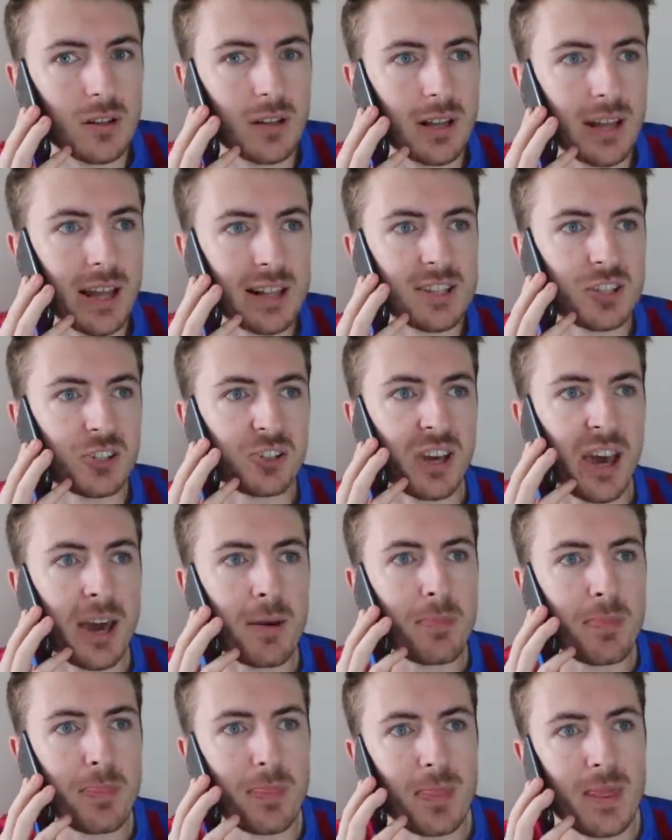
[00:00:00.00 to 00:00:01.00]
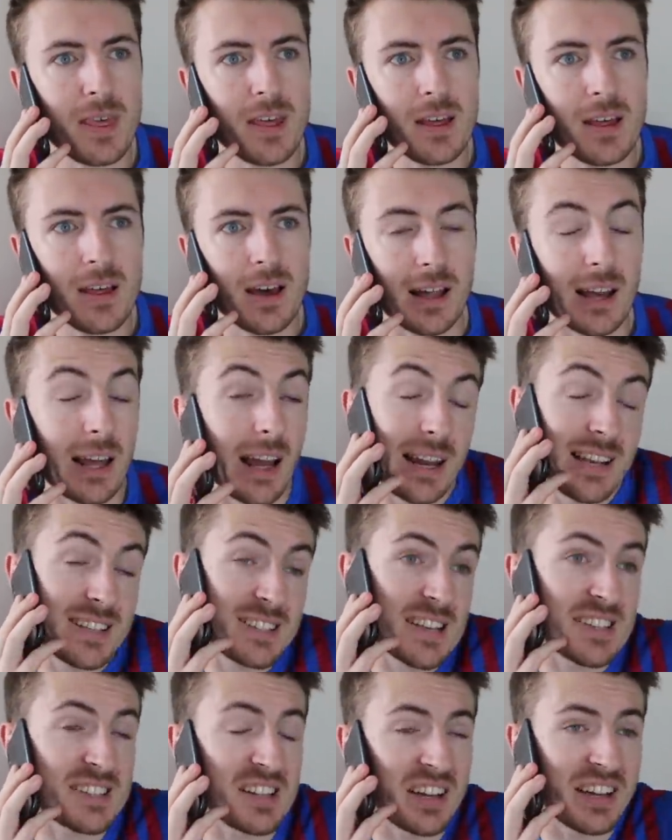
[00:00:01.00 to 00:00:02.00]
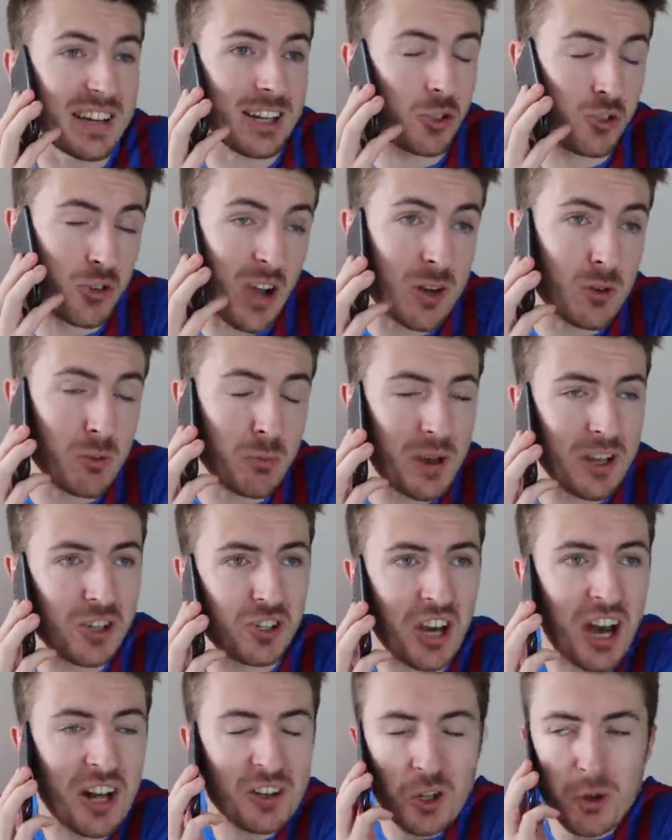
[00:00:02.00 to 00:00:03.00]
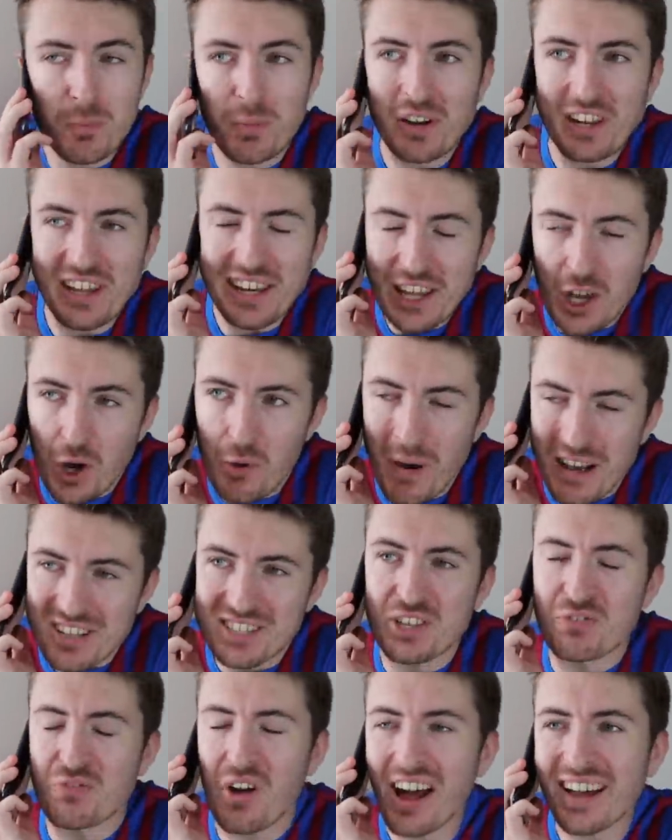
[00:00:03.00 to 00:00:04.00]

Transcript: Oh, that's a shame at least I still get to train with my childhood buddy Leo Messi,